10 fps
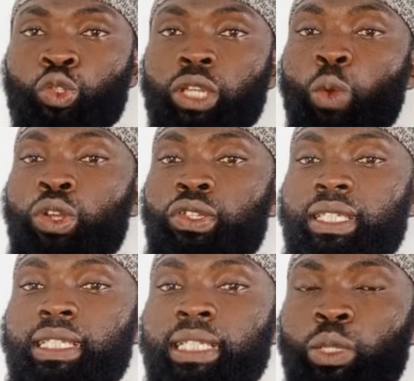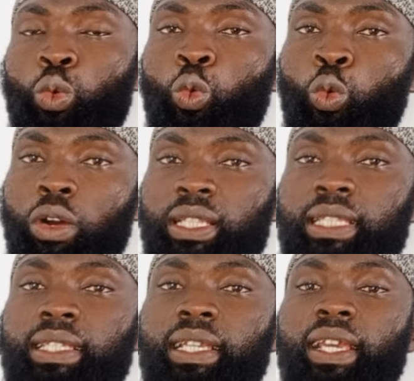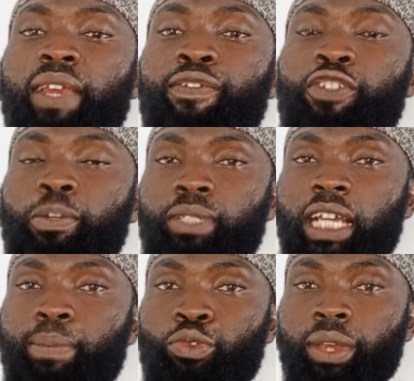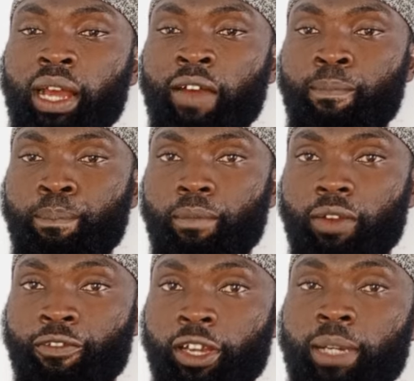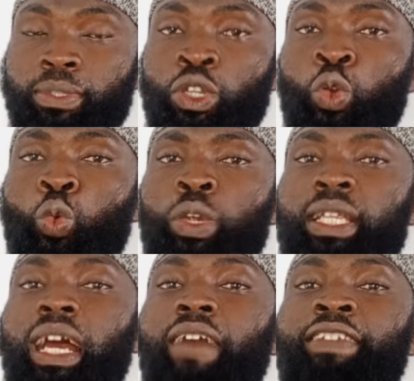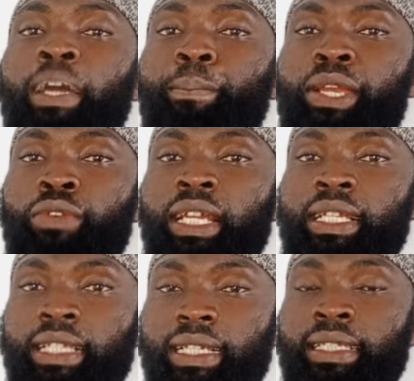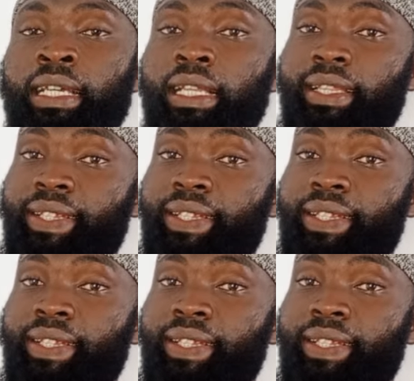Today we want to see what if sometimes we have verbs which have their middle letters.